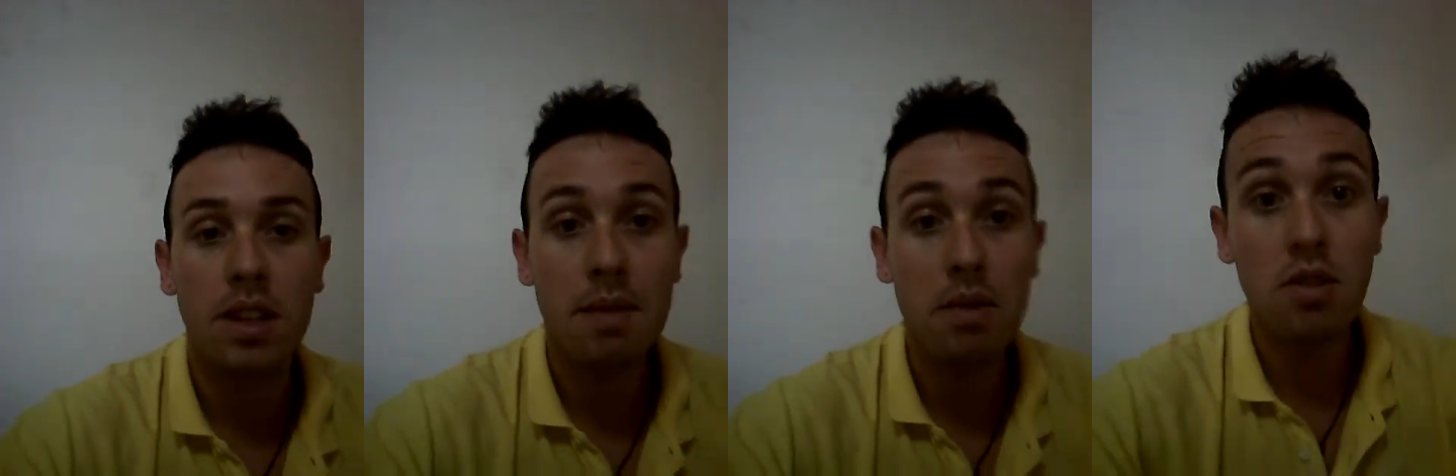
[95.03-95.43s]

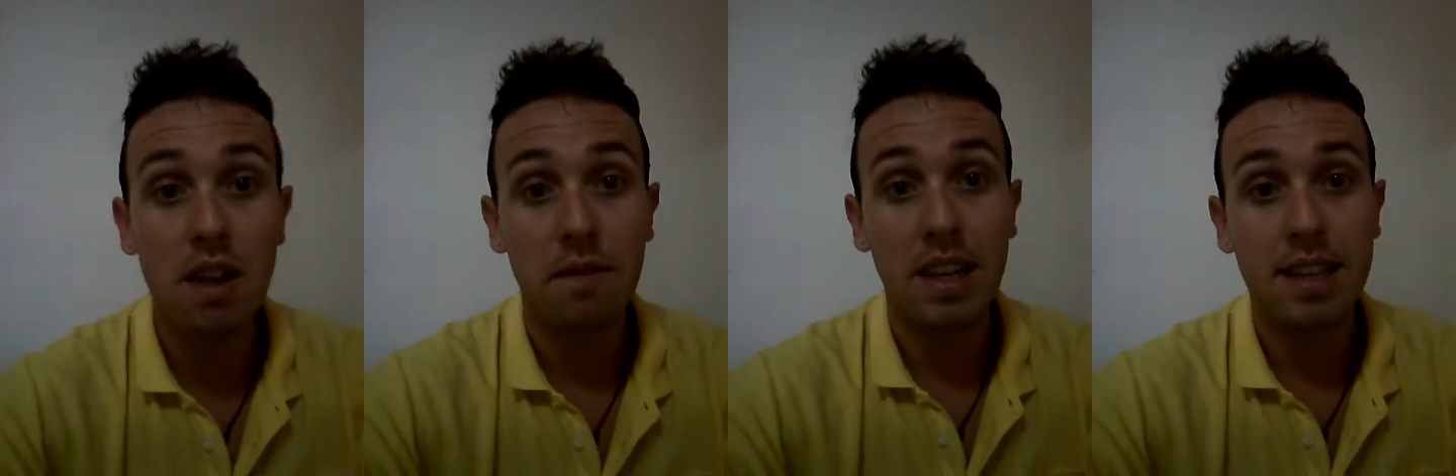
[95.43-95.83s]

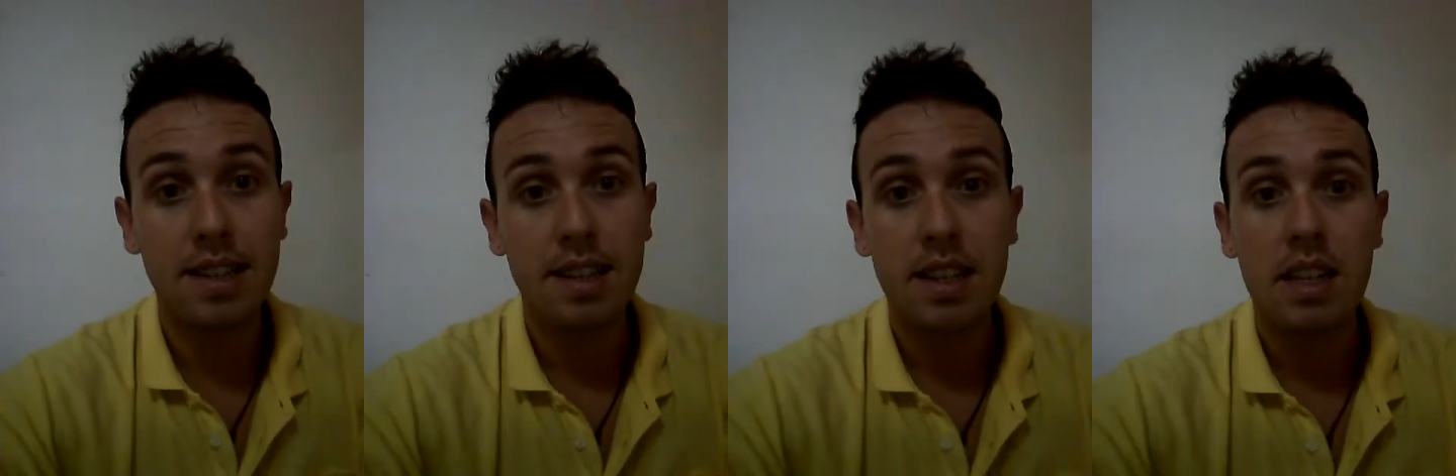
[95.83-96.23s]

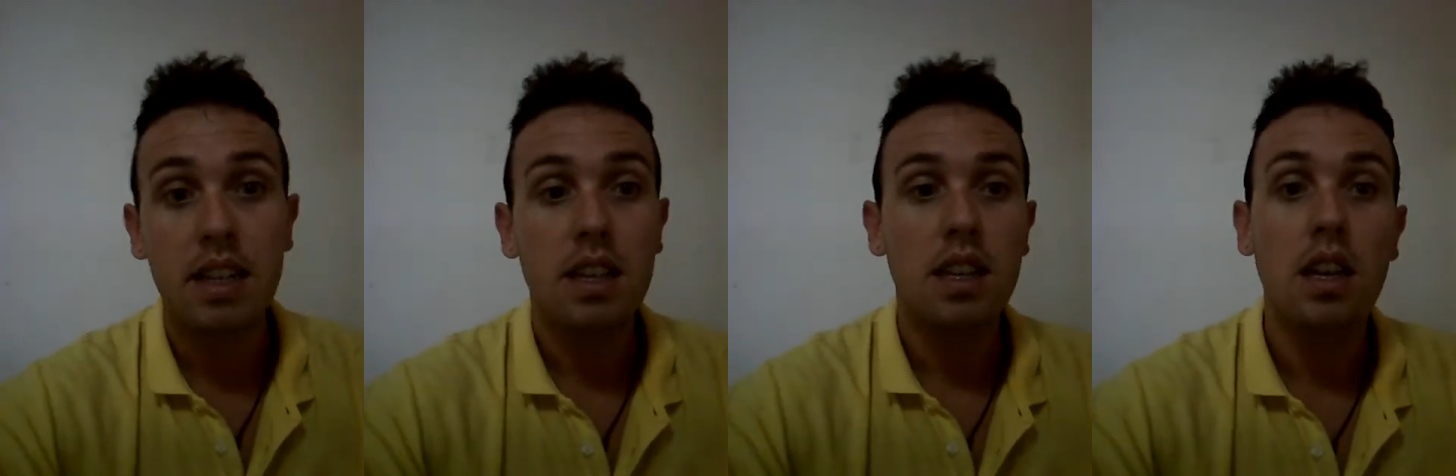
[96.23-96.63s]
Demographics:
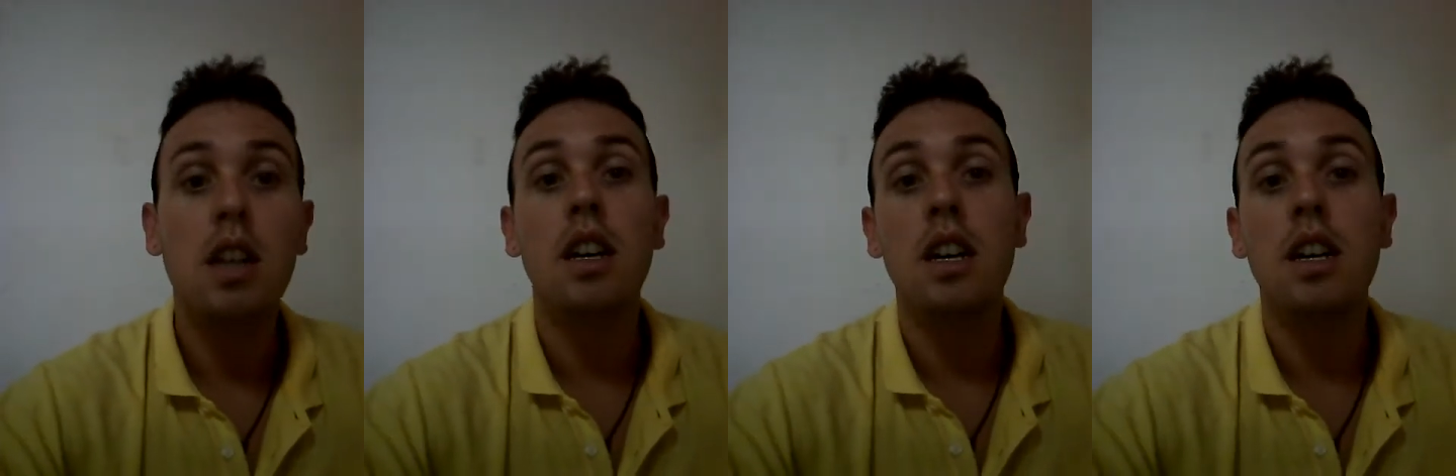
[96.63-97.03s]

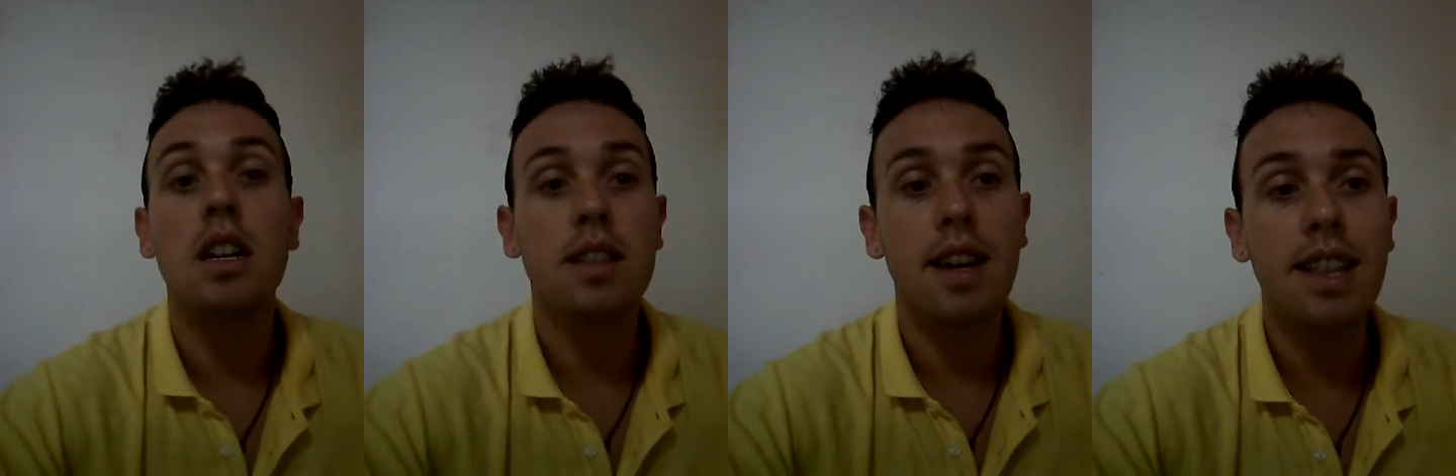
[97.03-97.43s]

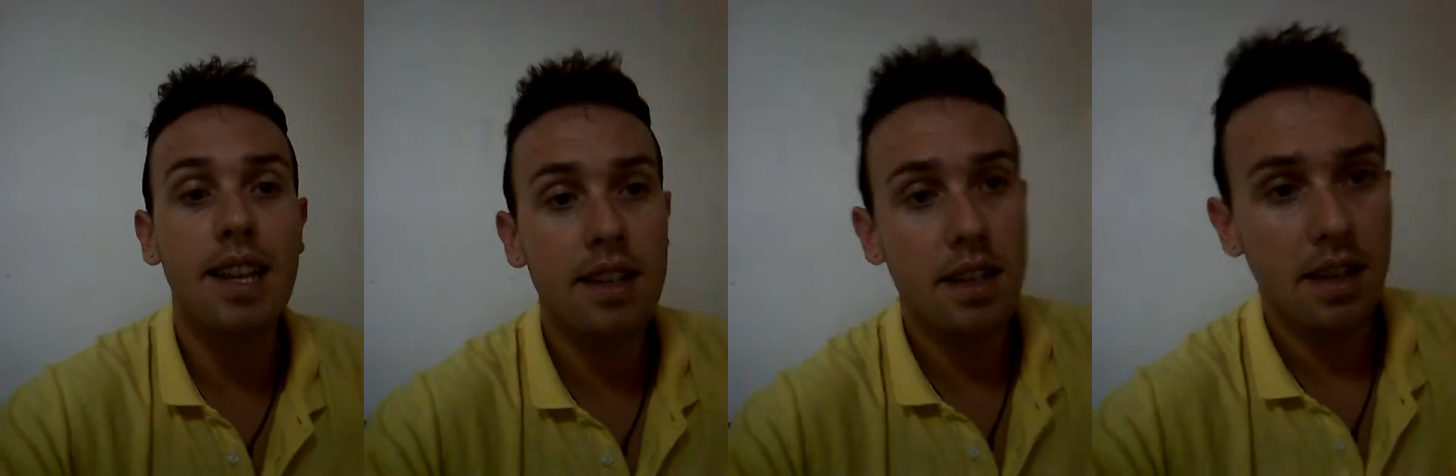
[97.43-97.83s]

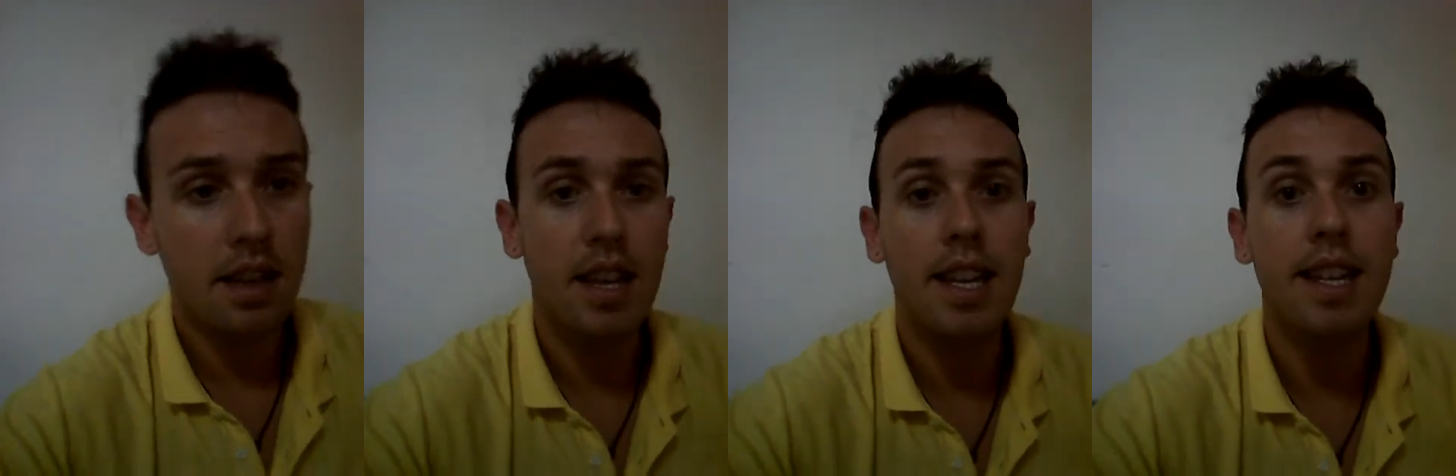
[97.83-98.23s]
Thailand
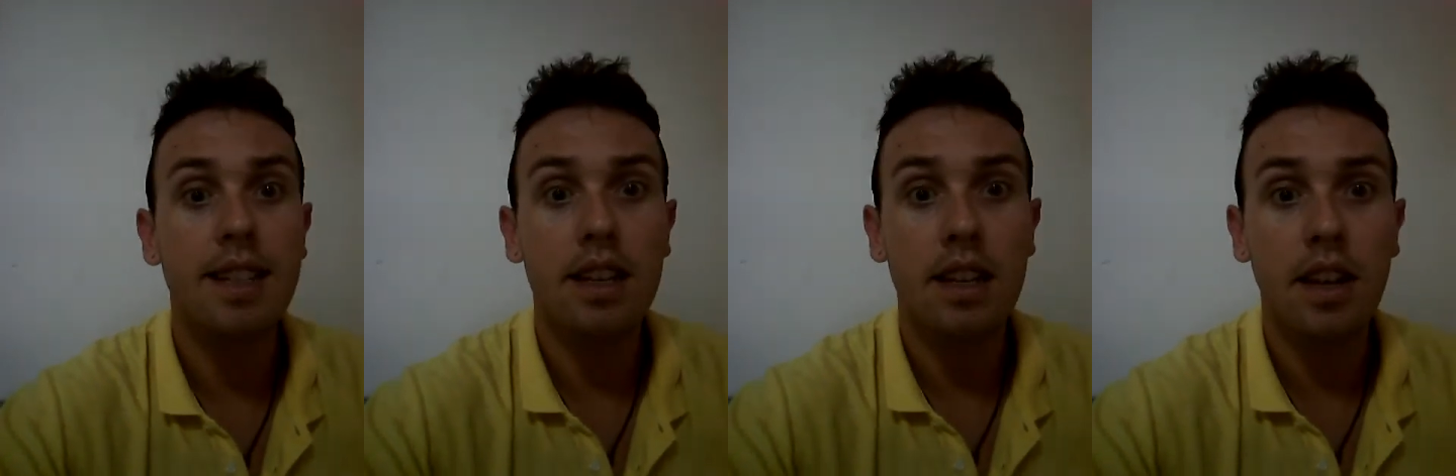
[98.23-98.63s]

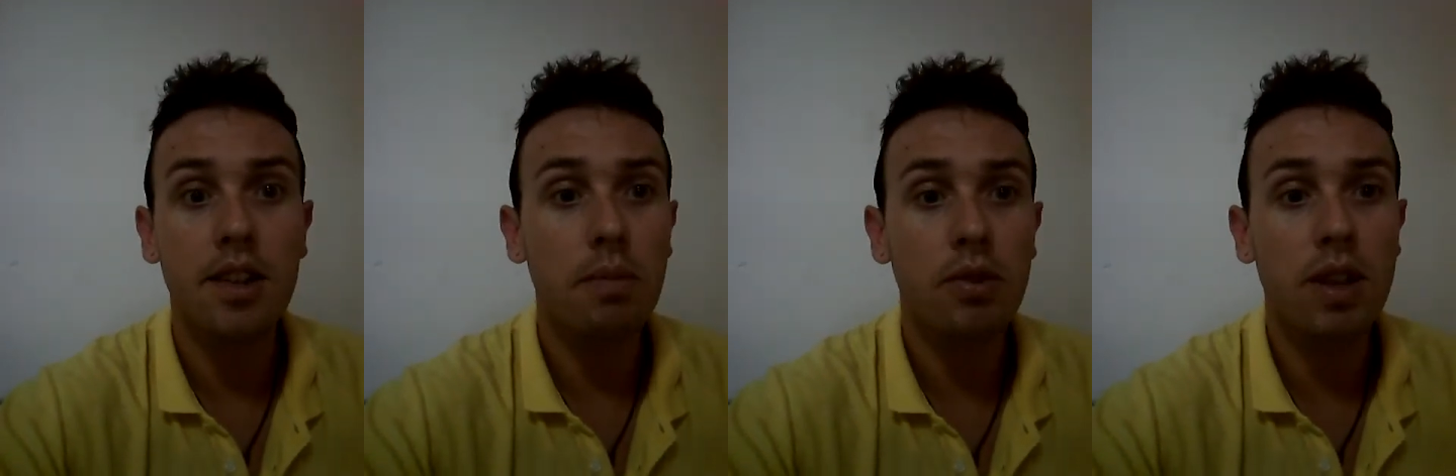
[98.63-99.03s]
is
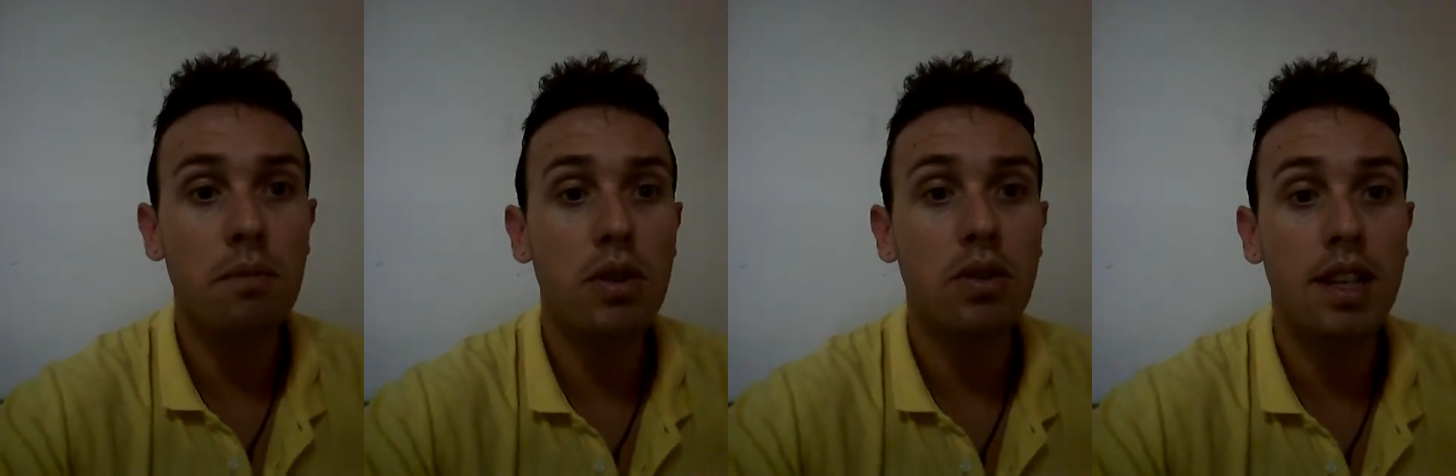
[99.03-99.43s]

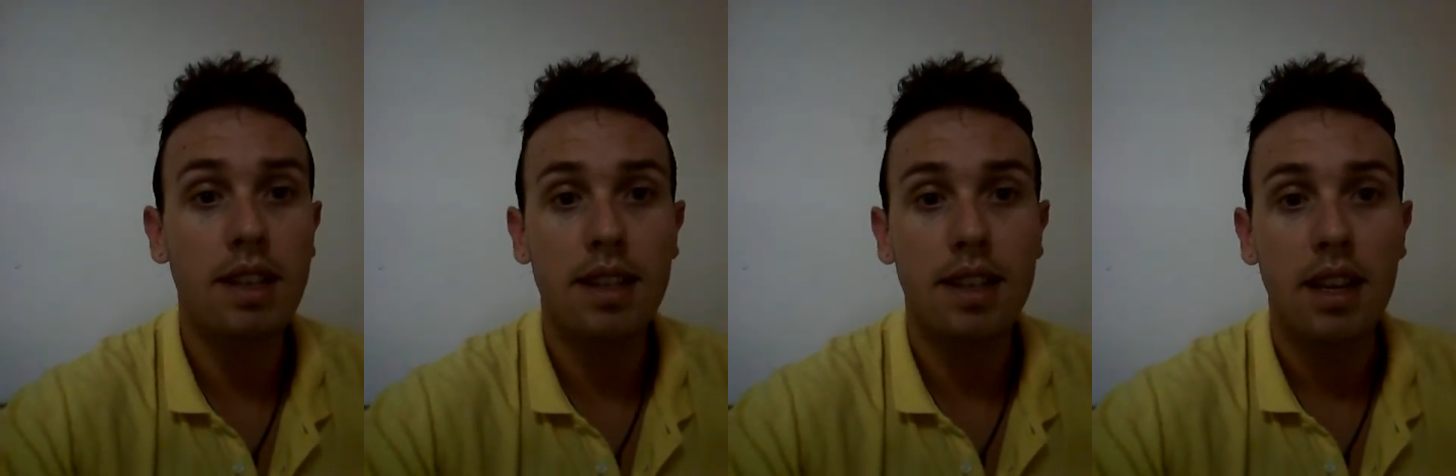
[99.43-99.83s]
90%
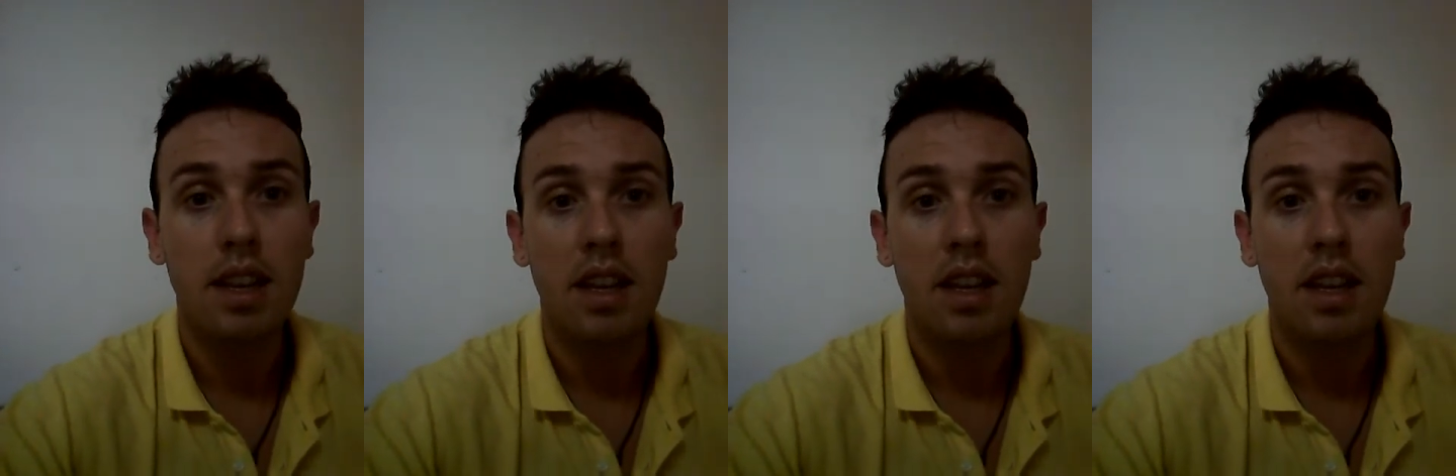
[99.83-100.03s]
Buddhist,